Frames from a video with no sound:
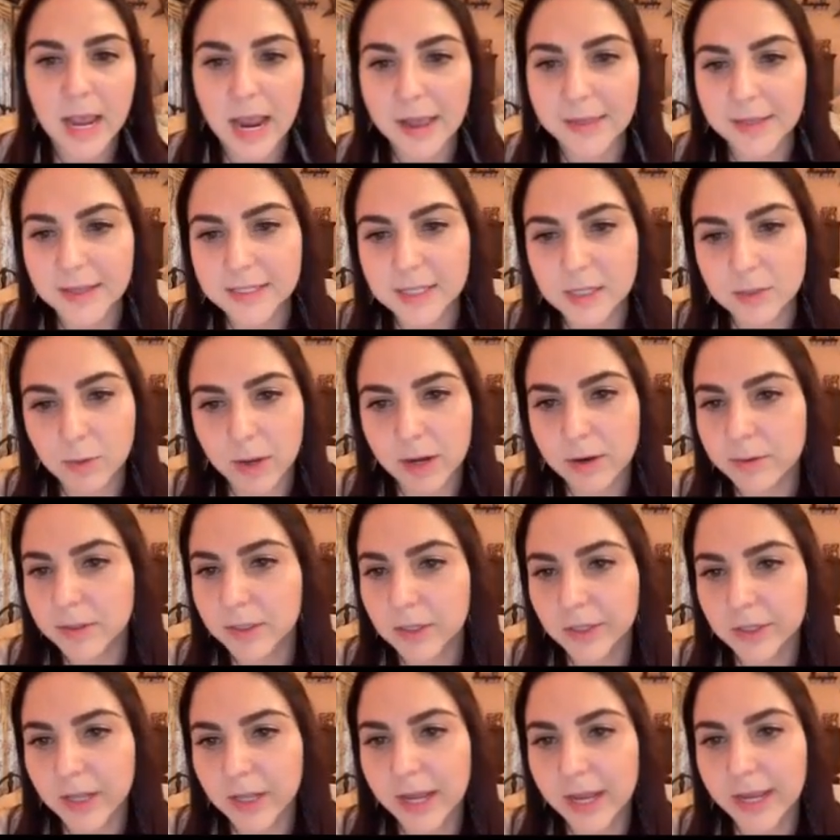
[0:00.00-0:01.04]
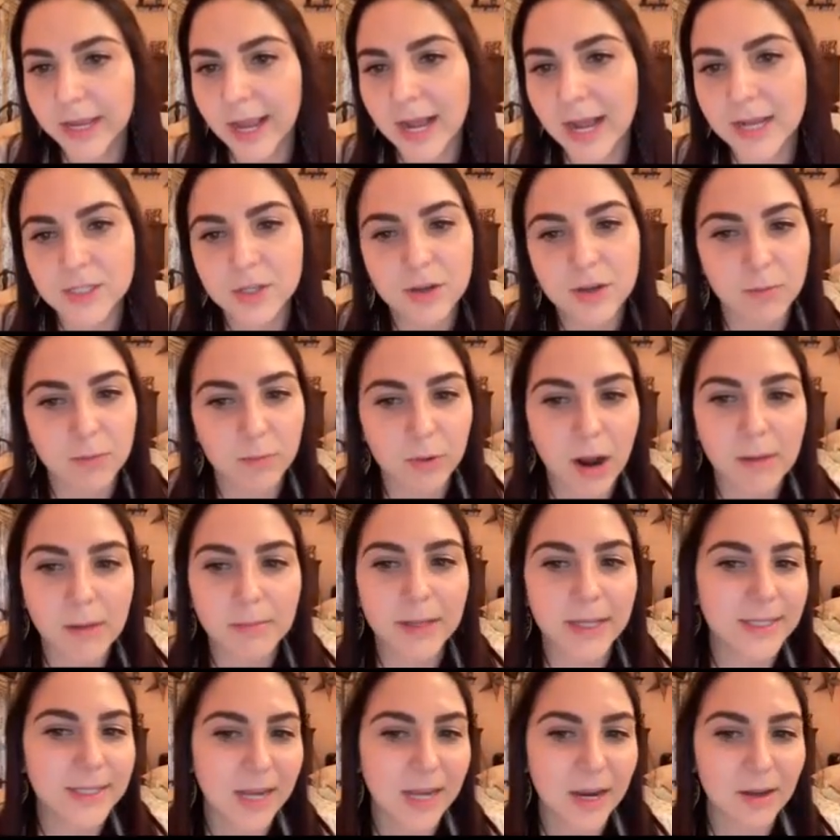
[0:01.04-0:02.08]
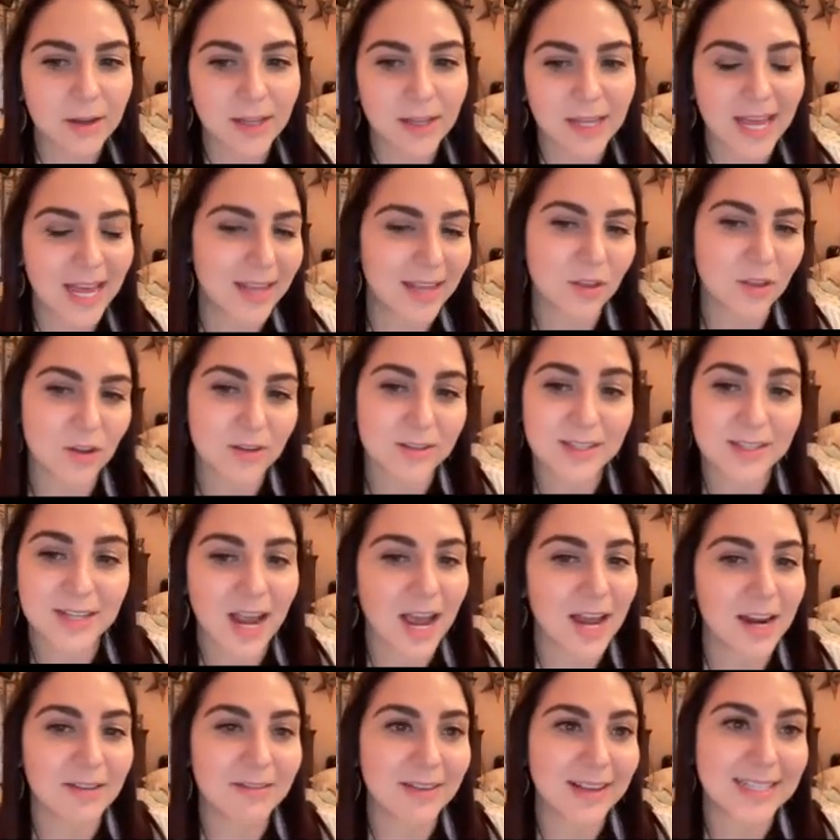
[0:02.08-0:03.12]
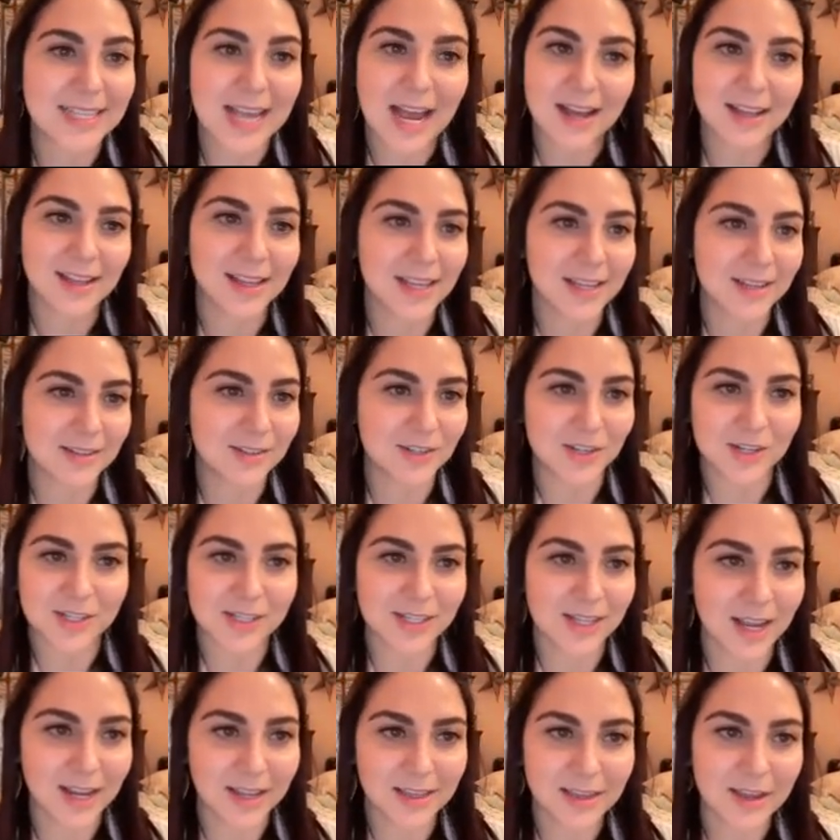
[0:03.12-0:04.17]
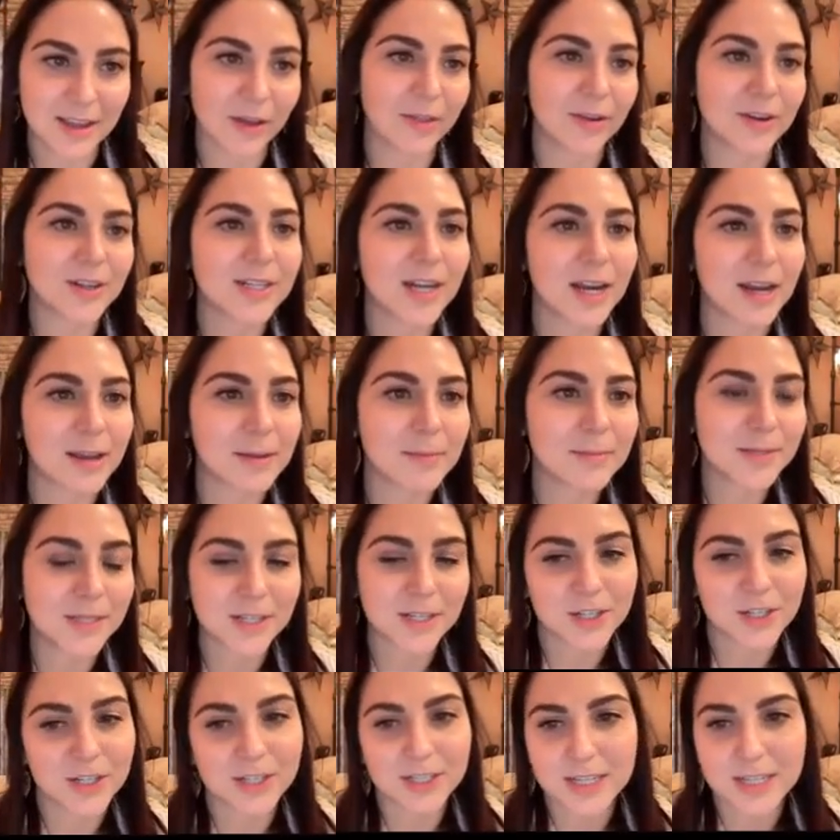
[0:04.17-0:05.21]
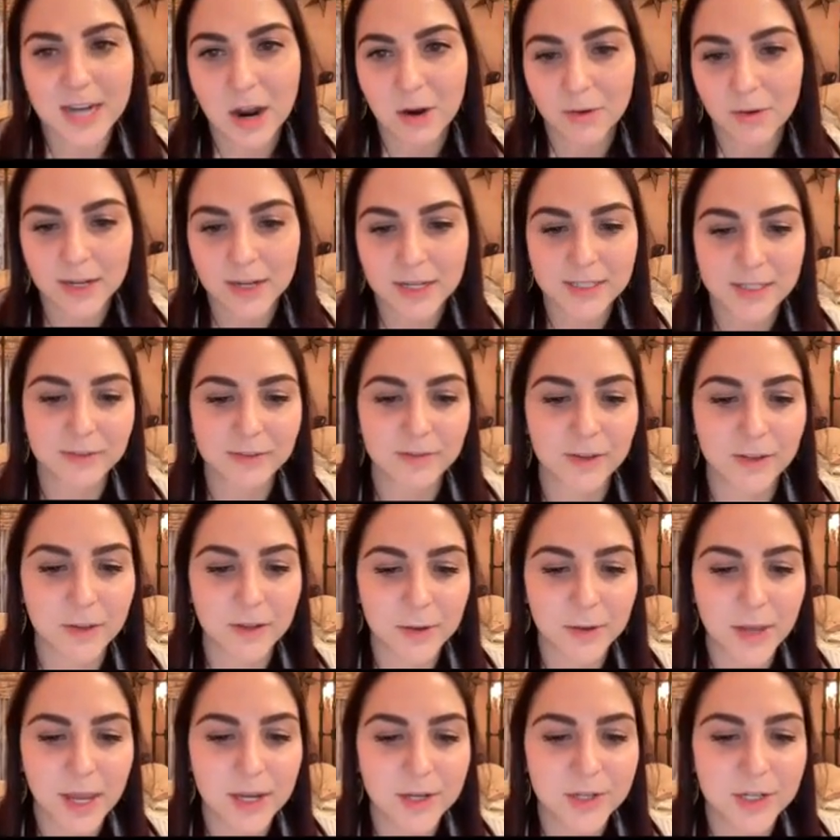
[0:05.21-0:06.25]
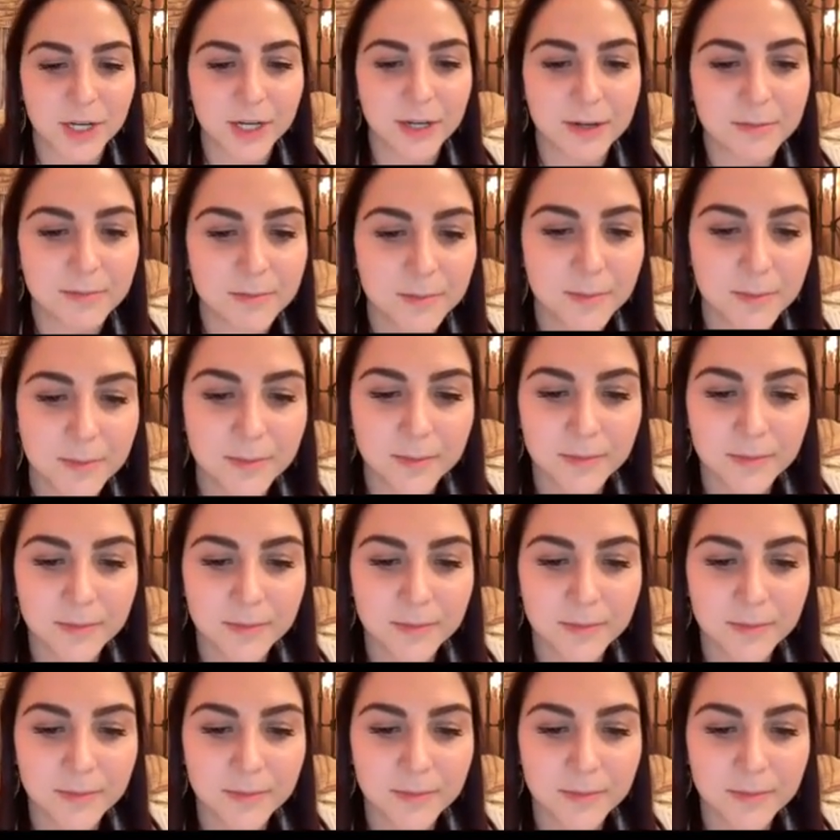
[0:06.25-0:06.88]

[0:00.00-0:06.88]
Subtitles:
And this is what it would look like. As you can probably tell, it looks kind of exactly just like the other types. It's just now we're in a different location.